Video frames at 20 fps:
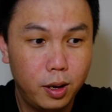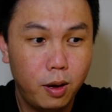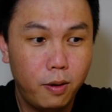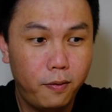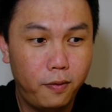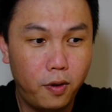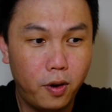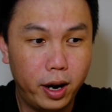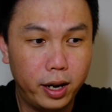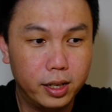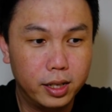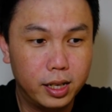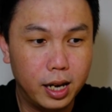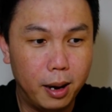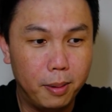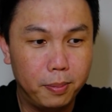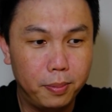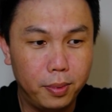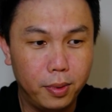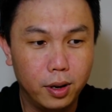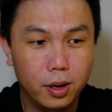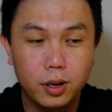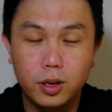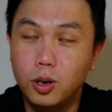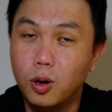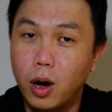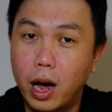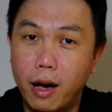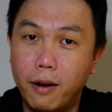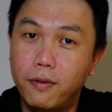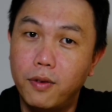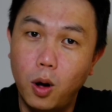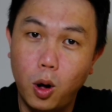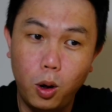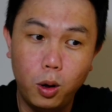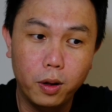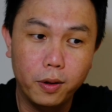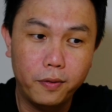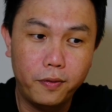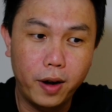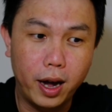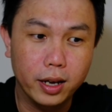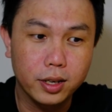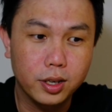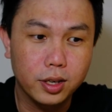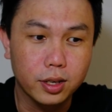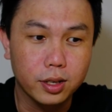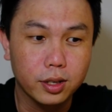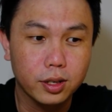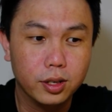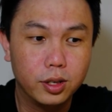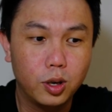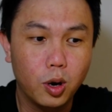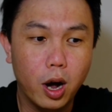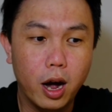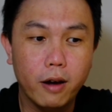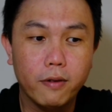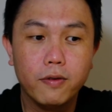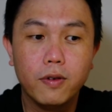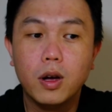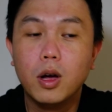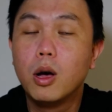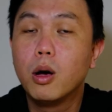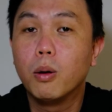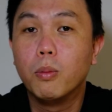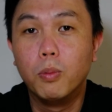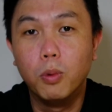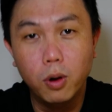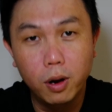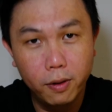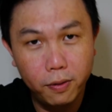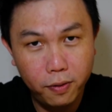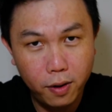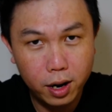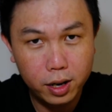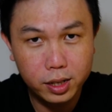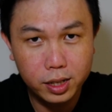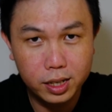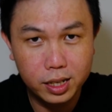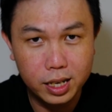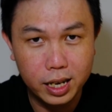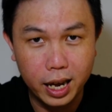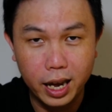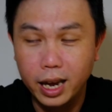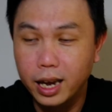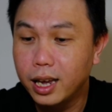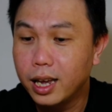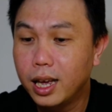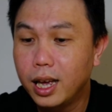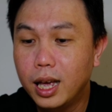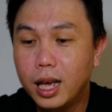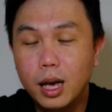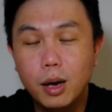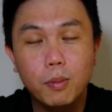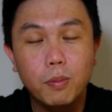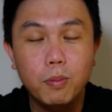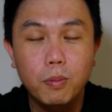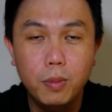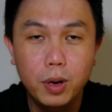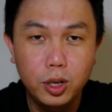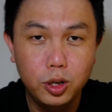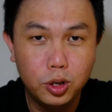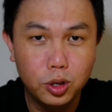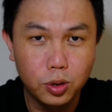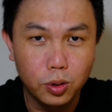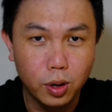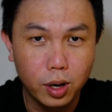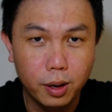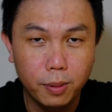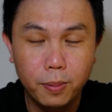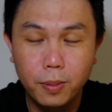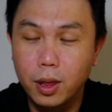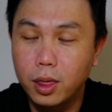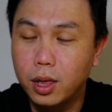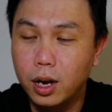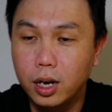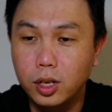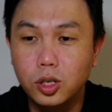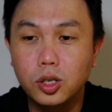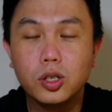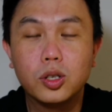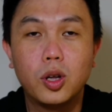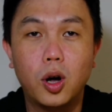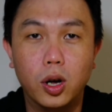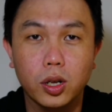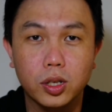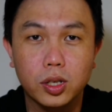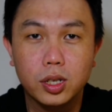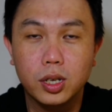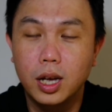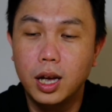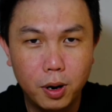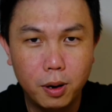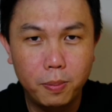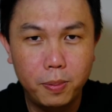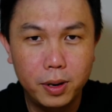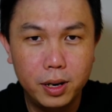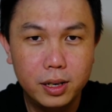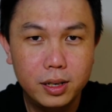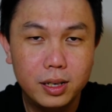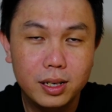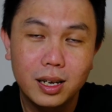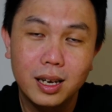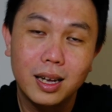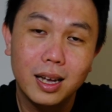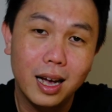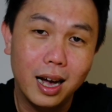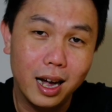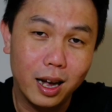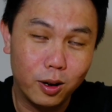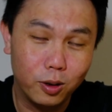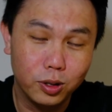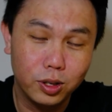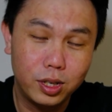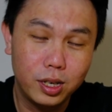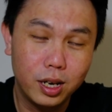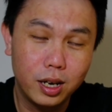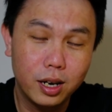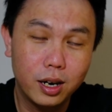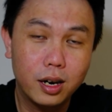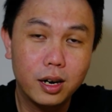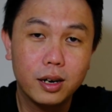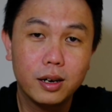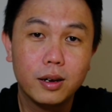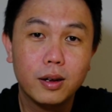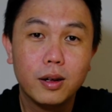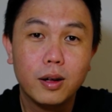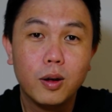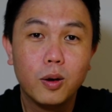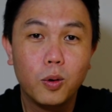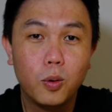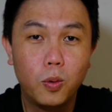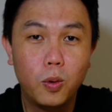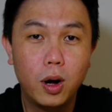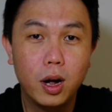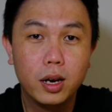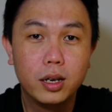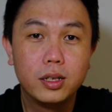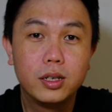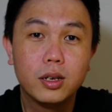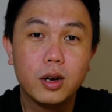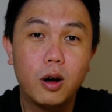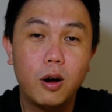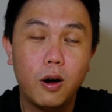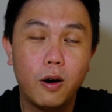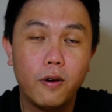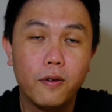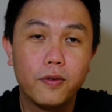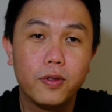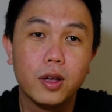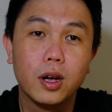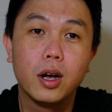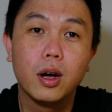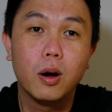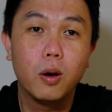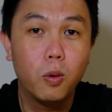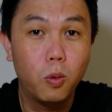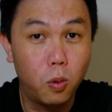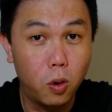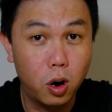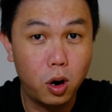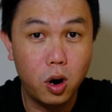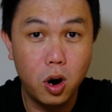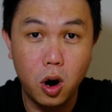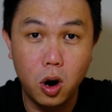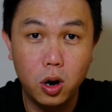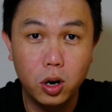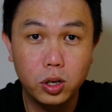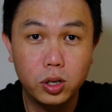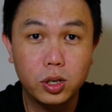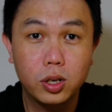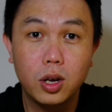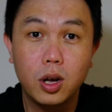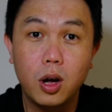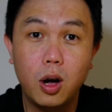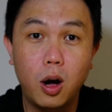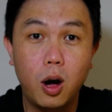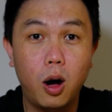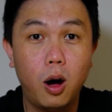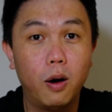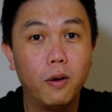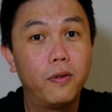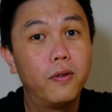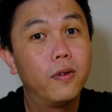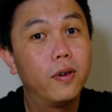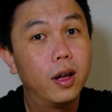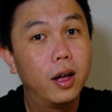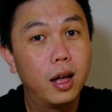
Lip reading: For example, you have old fashions, you have boulevardier, mint julep, there is tons. Bourbon, I consider one of the workhorse of